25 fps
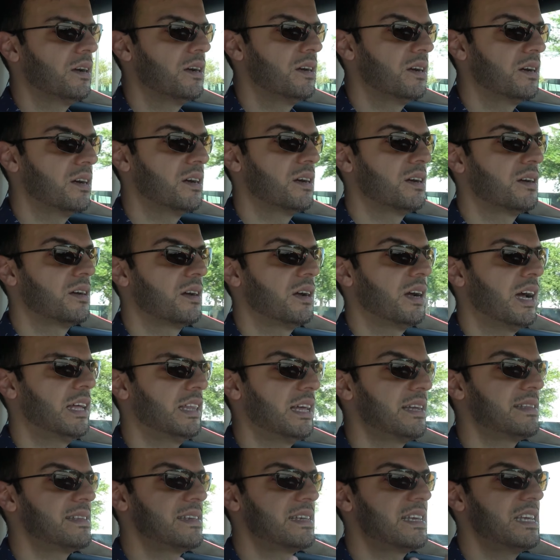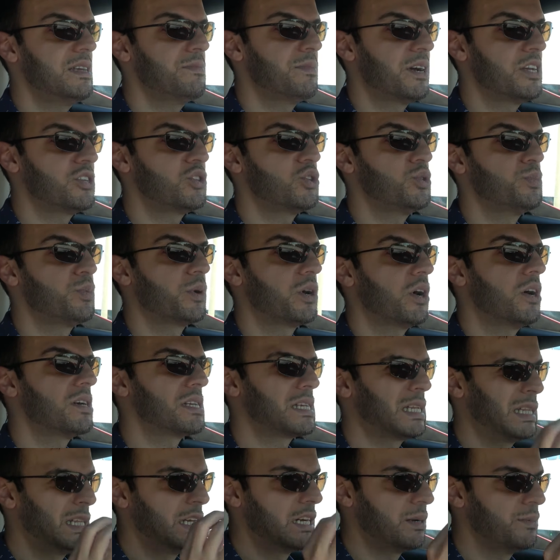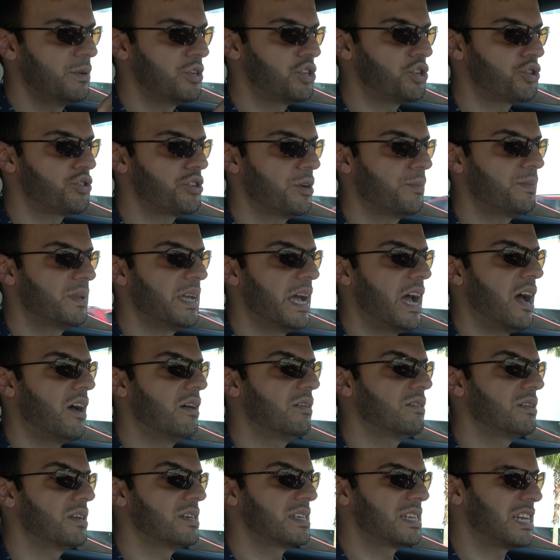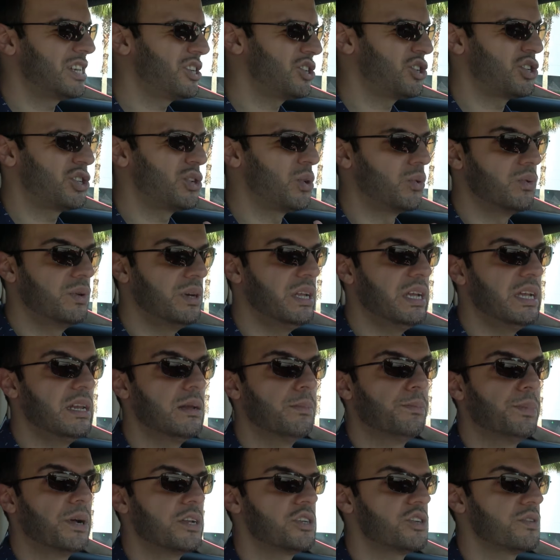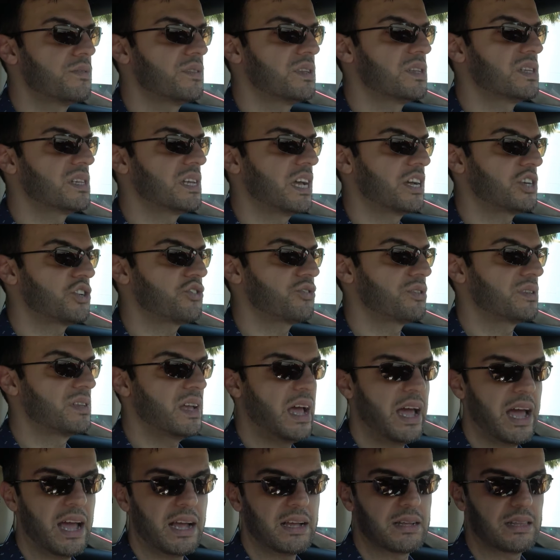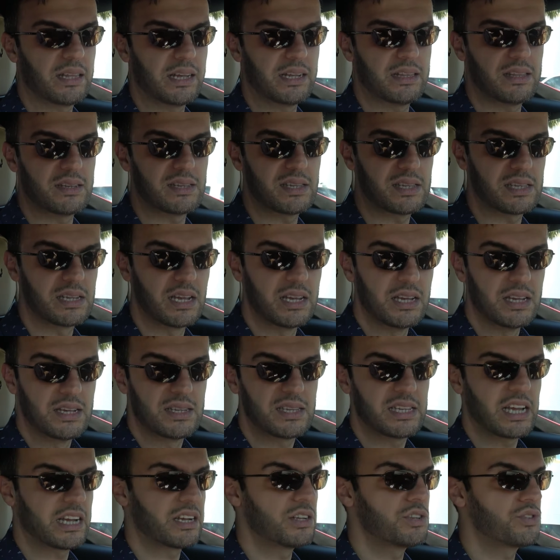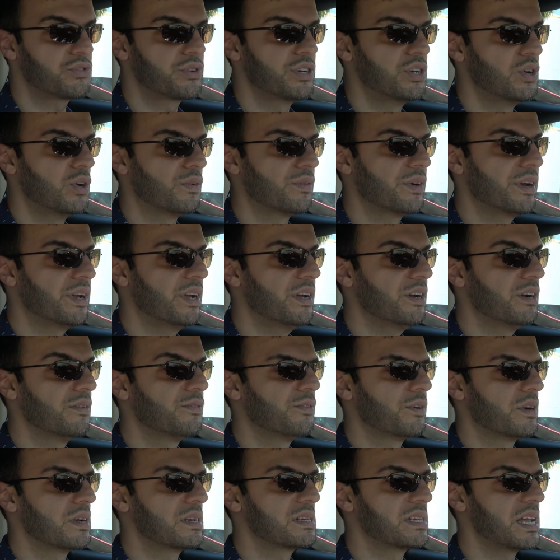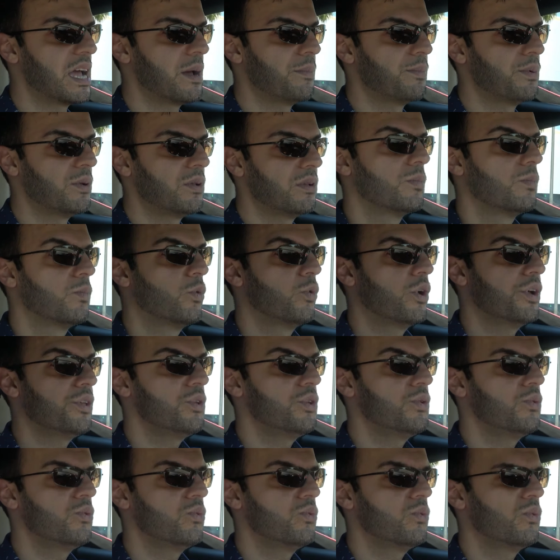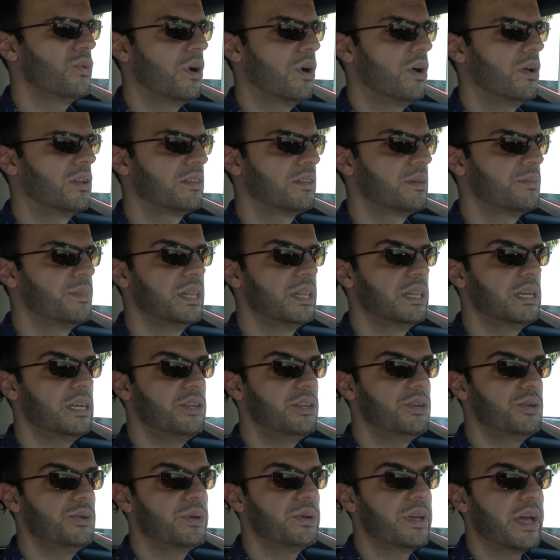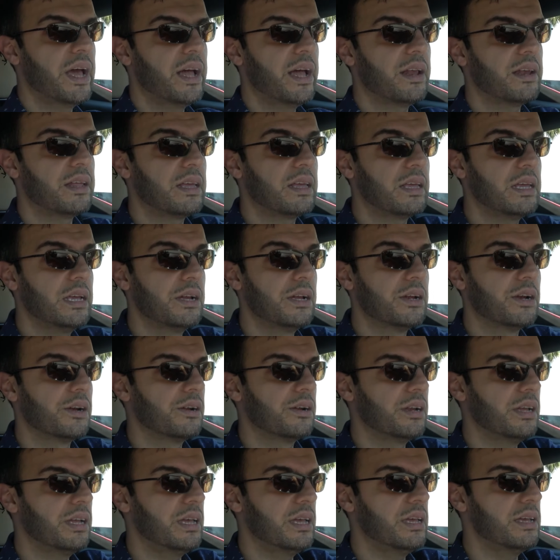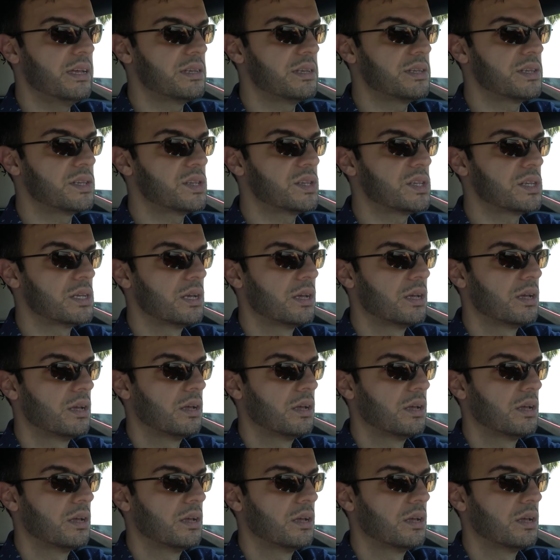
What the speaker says: supercars a little bit stripped down because I just don't need a bunch of this extra tech, like this second screen over here, for example. What you ultimately do get here is